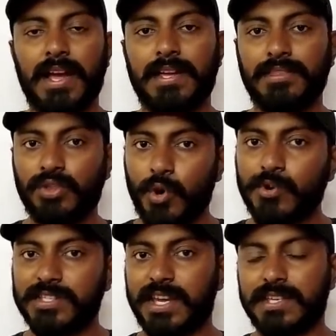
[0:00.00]
In
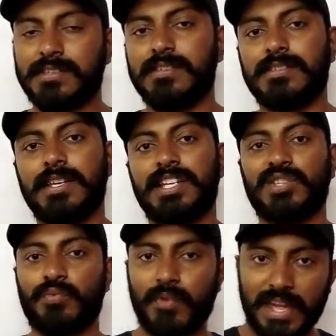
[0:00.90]
those cases, it
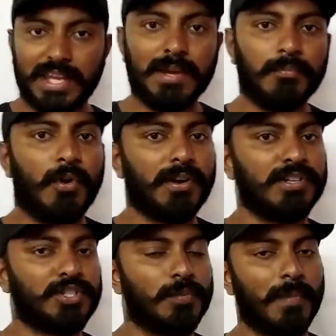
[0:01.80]
is very
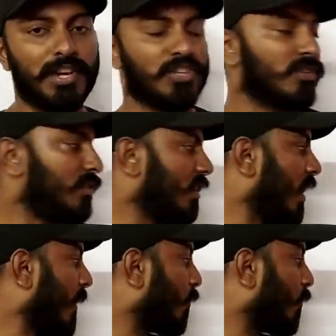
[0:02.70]
important to mention